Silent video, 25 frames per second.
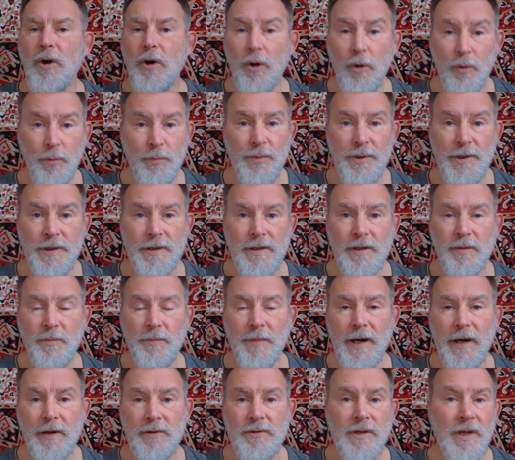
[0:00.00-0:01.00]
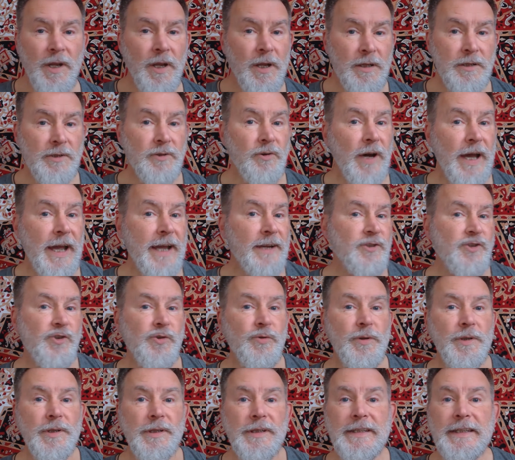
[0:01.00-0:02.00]
open about your
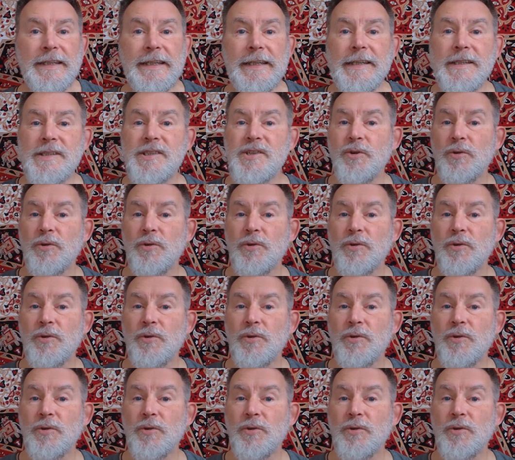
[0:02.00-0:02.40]
actual needs,